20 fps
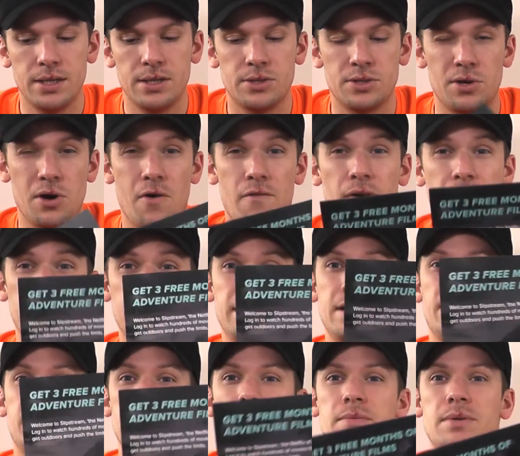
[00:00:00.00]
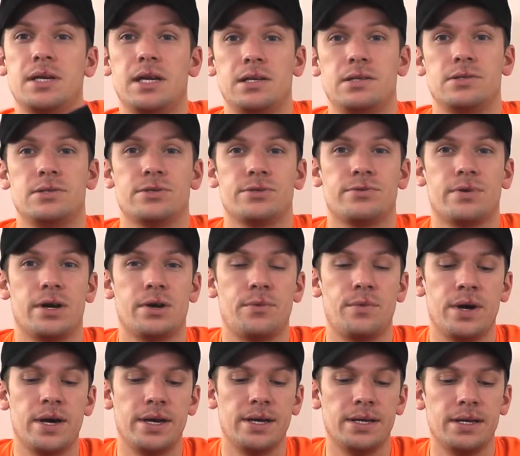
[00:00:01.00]
So if I didn't have time to get to this right
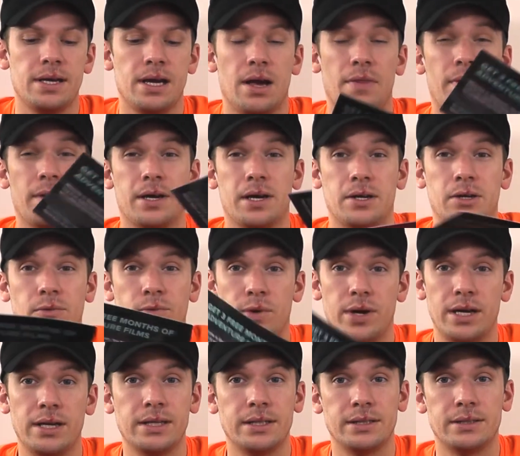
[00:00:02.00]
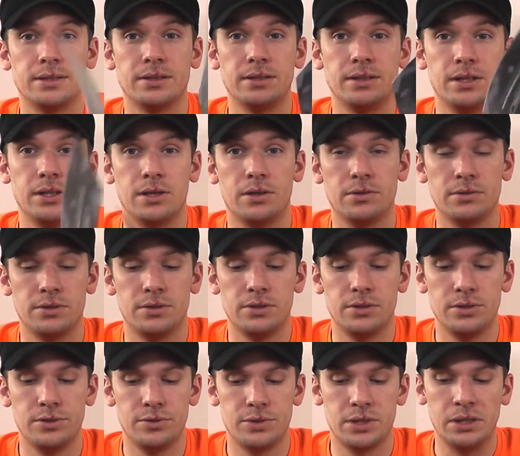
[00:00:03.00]
away, I think I could wait and, you know,
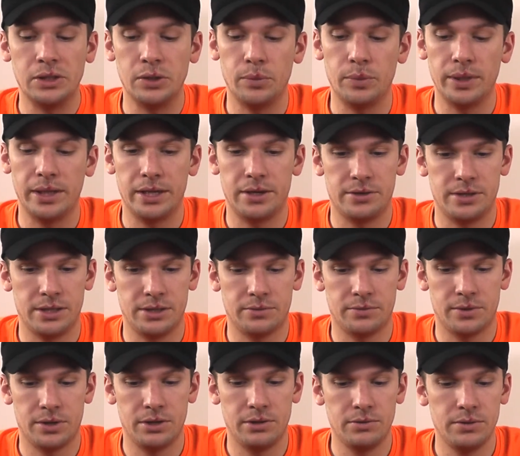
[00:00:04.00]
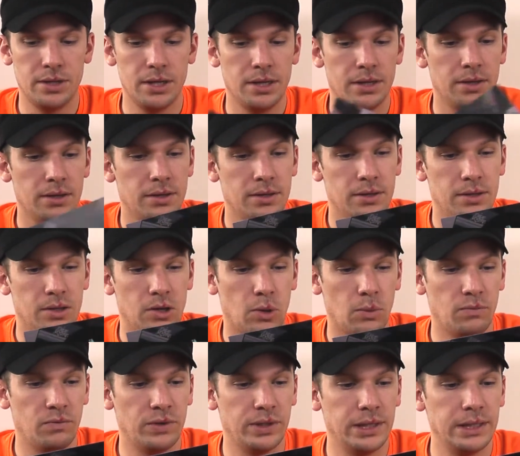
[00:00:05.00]
use it a little bit later down the road,
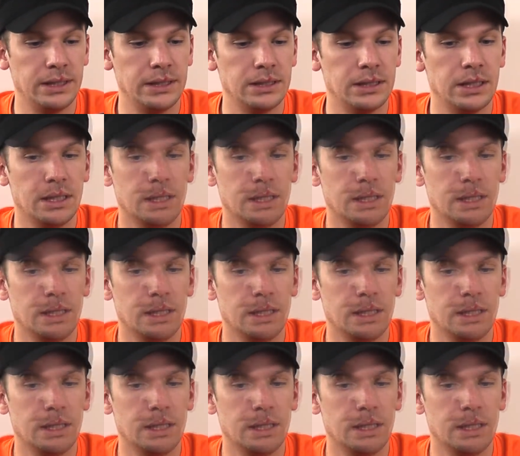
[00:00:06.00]
hopefully.